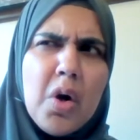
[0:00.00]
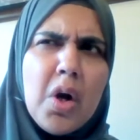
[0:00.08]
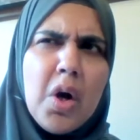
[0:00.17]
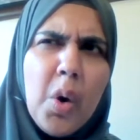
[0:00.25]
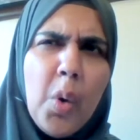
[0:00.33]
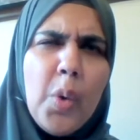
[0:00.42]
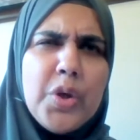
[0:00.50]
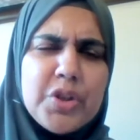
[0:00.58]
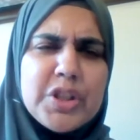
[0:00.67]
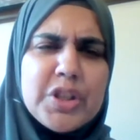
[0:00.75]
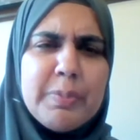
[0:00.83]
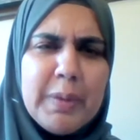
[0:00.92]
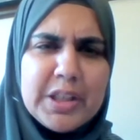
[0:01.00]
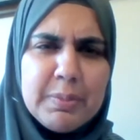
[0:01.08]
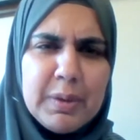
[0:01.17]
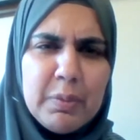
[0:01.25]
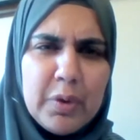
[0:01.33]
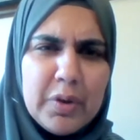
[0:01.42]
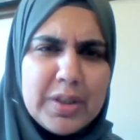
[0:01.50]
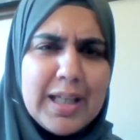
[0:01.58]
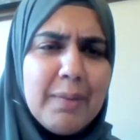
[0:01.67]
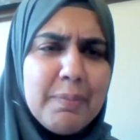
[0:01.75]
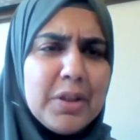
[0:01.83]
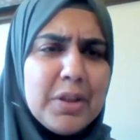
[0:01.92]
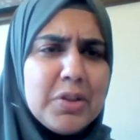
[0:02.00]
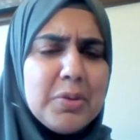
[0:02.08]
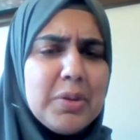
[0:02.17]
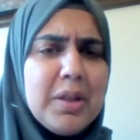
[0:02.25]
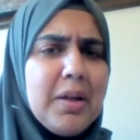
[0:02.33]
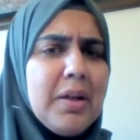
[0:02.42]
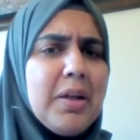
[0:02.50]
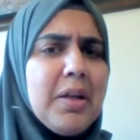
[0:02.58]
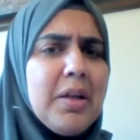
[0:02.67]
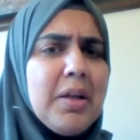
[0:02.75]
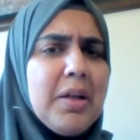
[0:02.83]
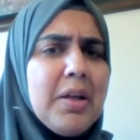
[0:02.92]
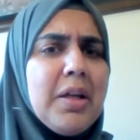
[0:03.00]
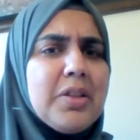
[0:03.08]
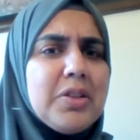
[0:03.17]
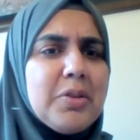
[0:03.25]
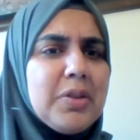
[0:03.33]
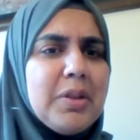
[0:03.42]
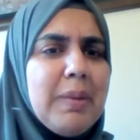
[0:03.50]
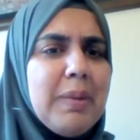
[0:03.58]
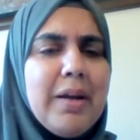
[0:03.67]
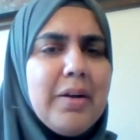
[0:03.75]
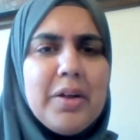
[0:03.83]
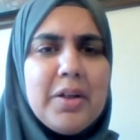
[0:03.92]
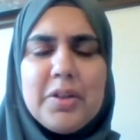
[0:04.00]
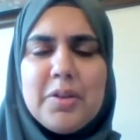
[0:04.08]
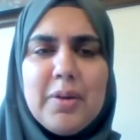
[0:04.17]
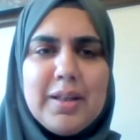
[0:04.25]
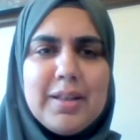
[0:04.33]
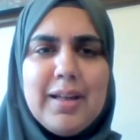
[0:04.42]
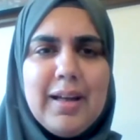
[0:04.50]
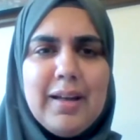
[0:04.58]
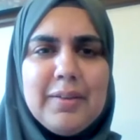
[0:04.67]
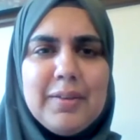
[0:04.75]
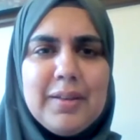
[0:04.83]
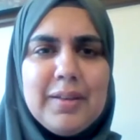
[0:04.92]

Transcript: Who is responsible for what is happening to the planet Earth right now?